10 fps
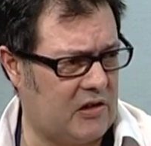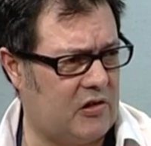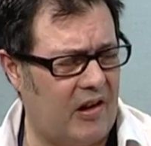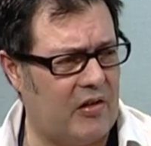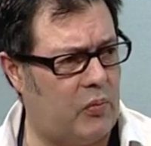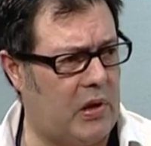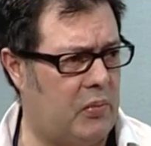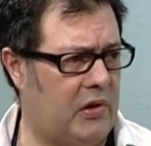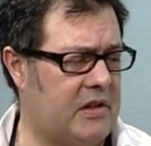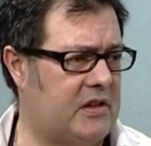or do other
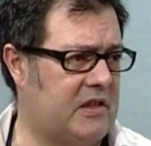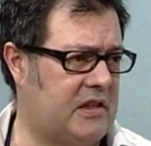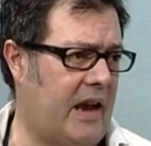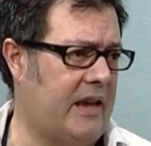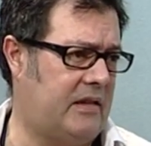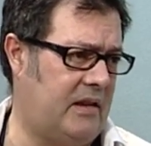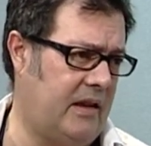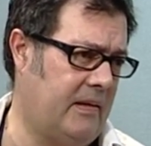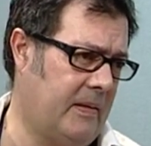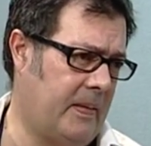people in society